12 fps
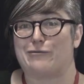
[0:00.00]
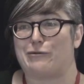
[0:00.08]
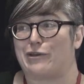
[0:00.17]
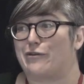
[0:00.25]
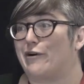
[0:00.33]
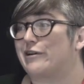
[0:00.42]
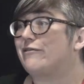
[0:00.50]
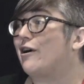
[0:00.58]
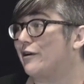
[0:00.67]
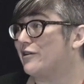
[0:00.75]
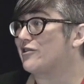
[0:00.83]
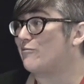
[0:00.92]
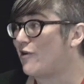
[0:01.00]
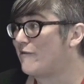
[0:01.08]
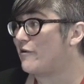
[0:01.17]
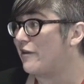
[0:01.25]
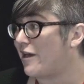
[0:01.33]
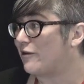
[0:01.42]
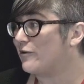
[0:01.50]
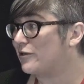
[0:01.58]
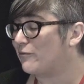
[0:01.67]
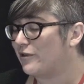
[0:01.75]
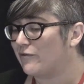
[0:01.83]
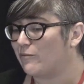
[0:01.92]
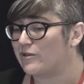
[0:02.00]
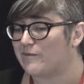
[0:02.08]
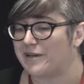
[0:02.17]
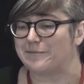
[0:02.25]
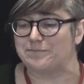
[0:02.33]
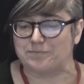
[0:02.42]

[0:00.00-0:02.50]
really thought of R as their primary language. One of them was me.